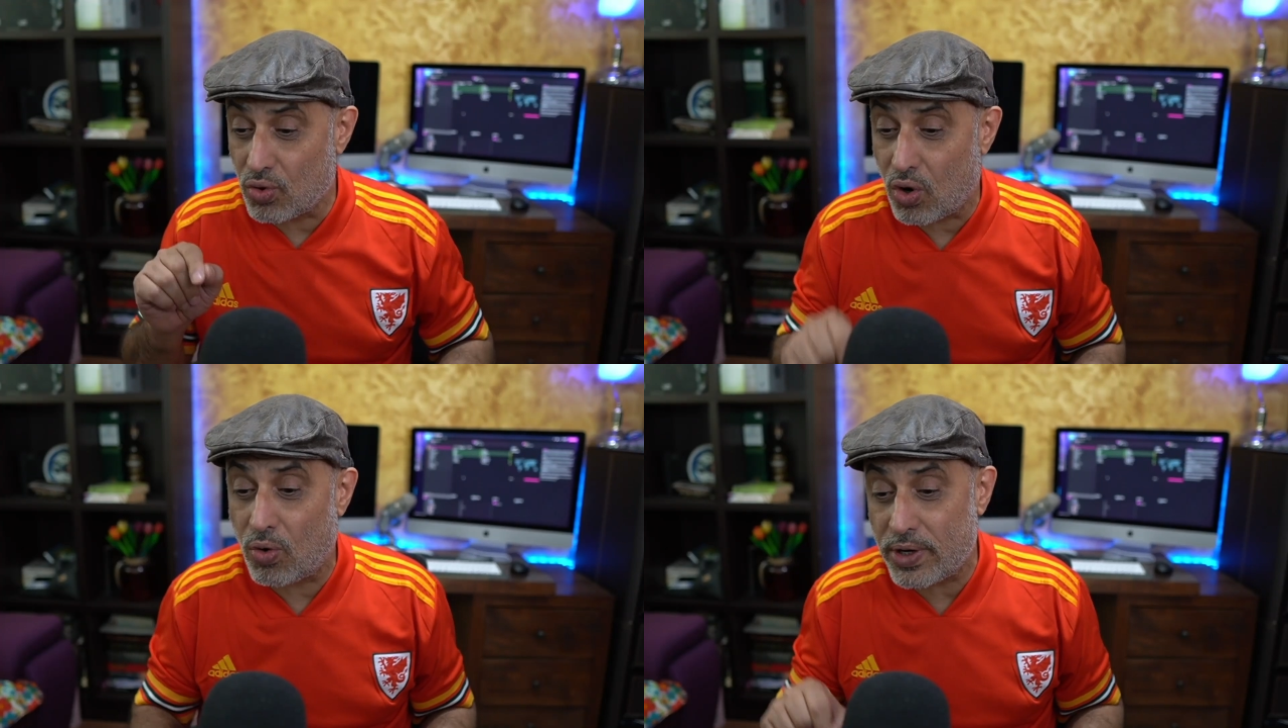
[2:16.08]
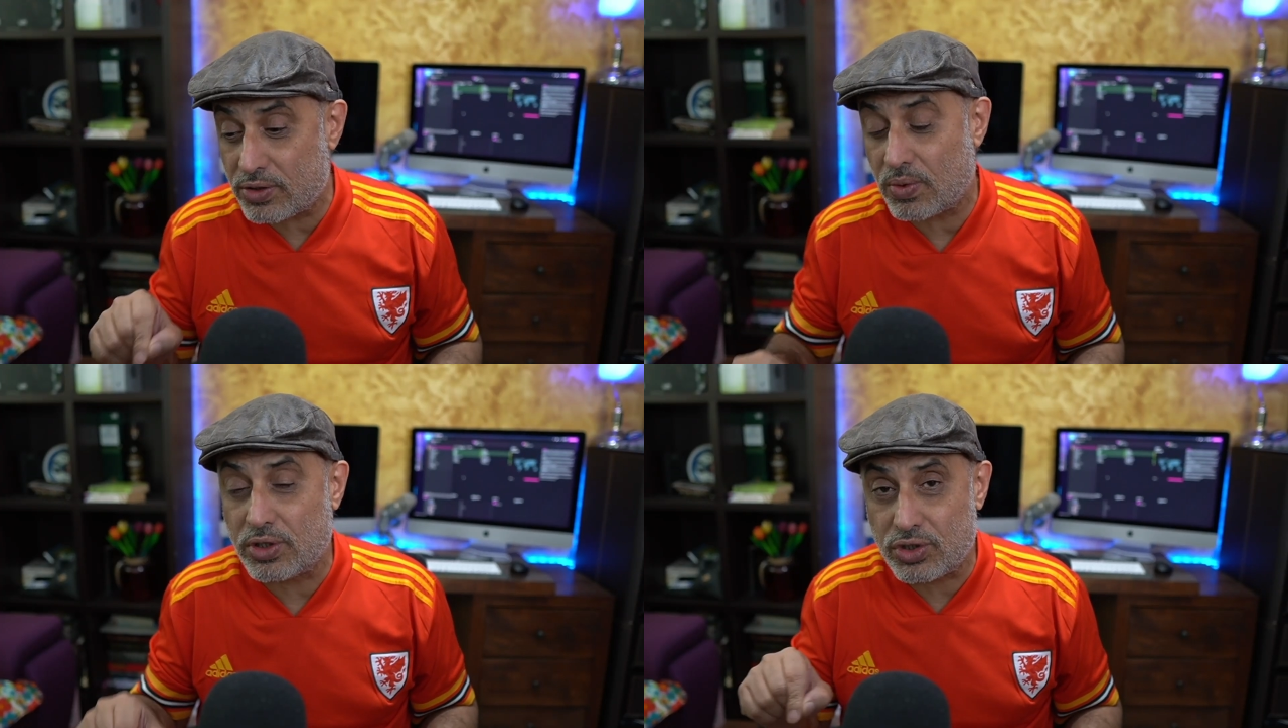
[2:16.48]
always
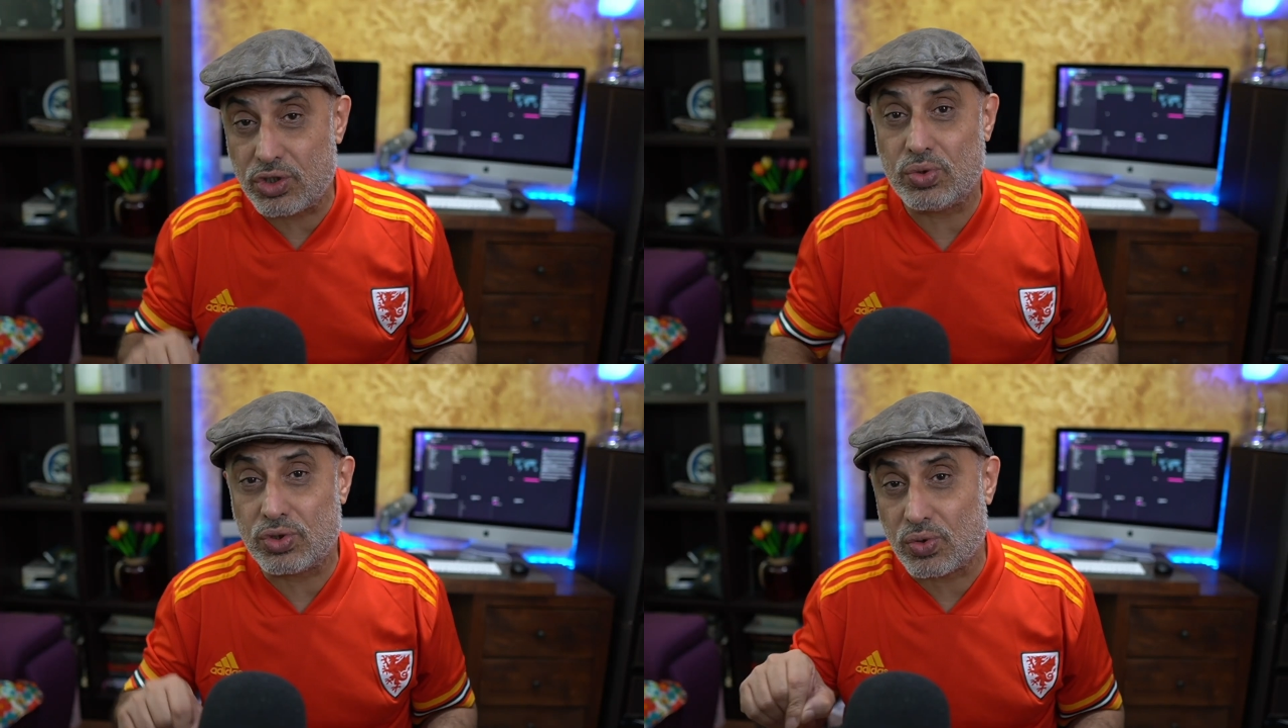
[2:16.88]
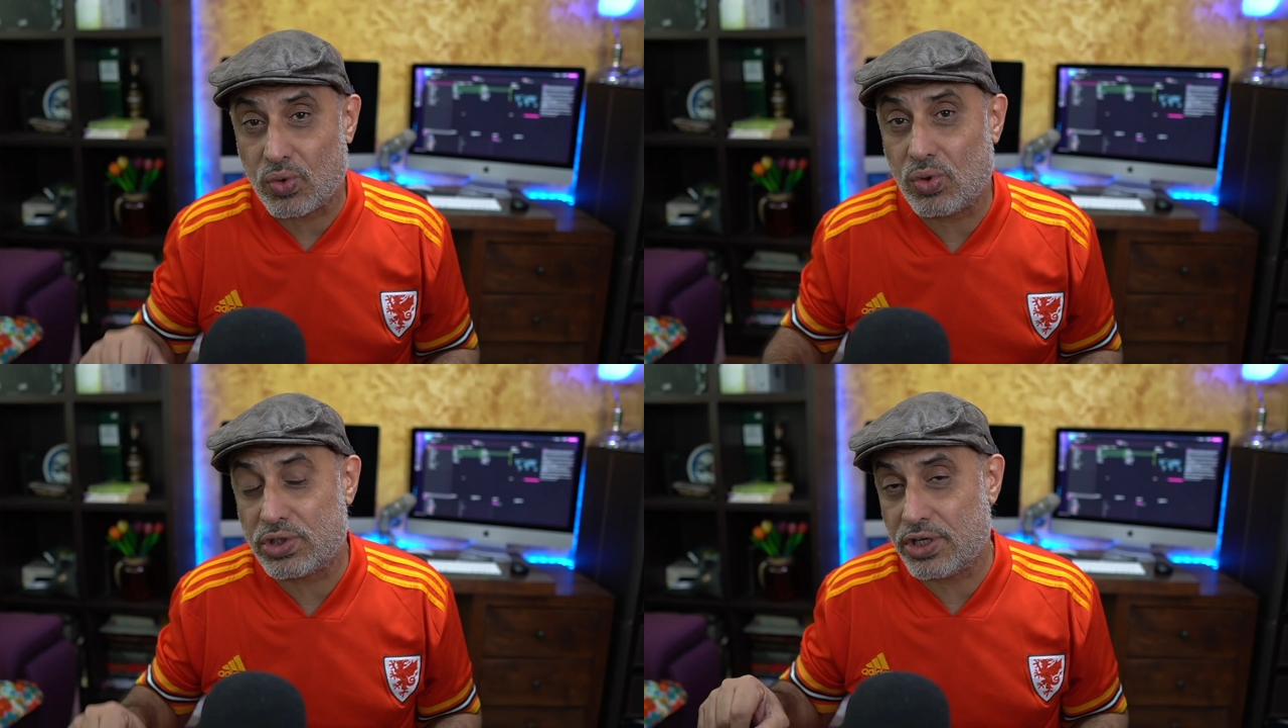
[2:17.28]
want to choose the
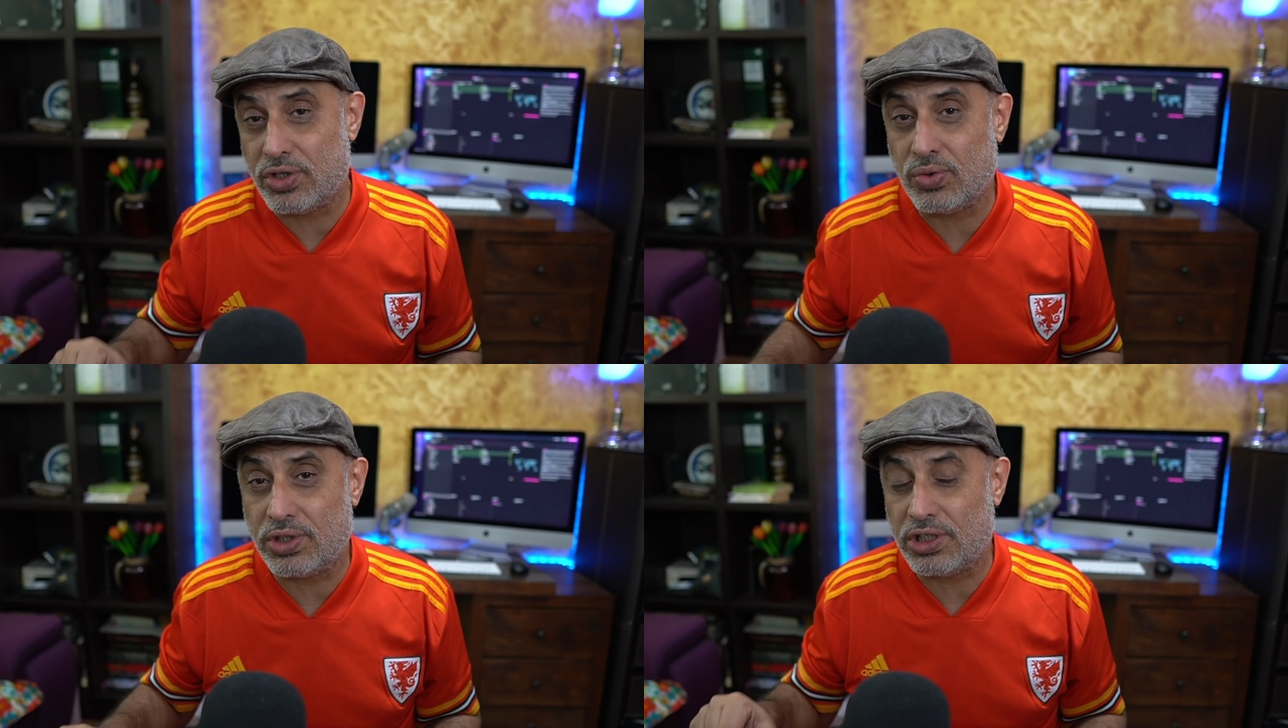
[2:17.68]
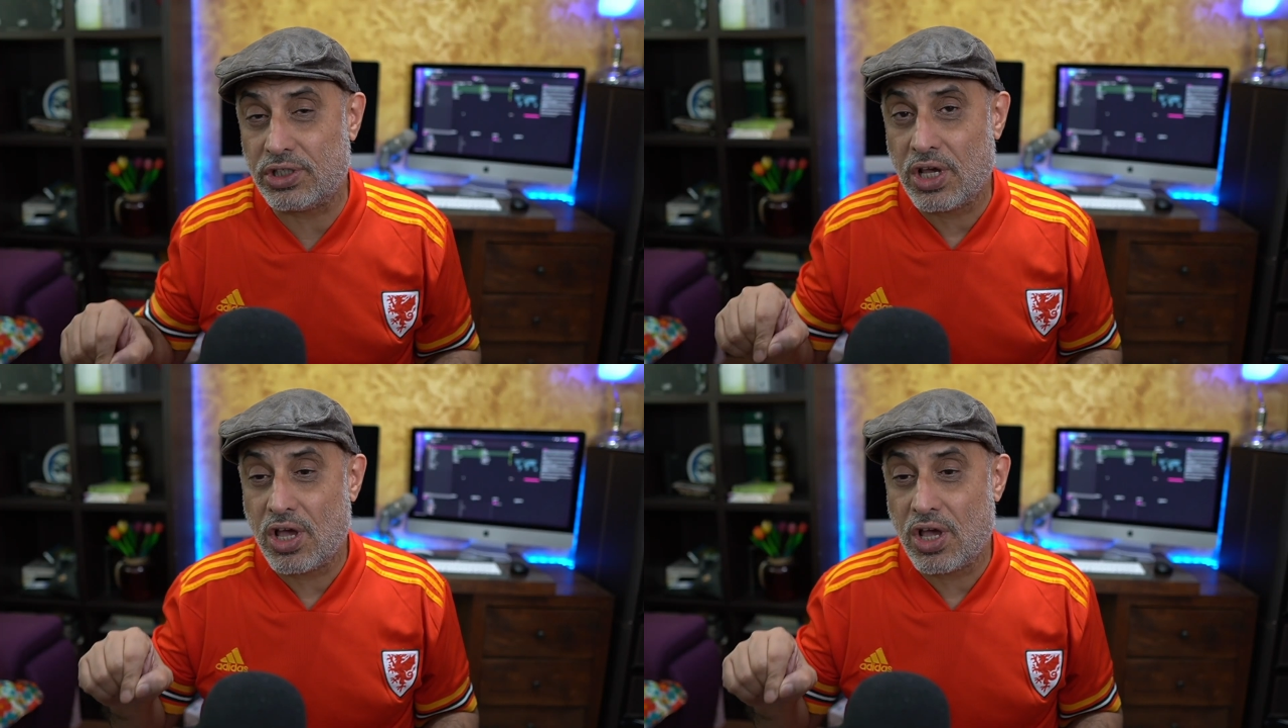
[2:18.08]
roles and duties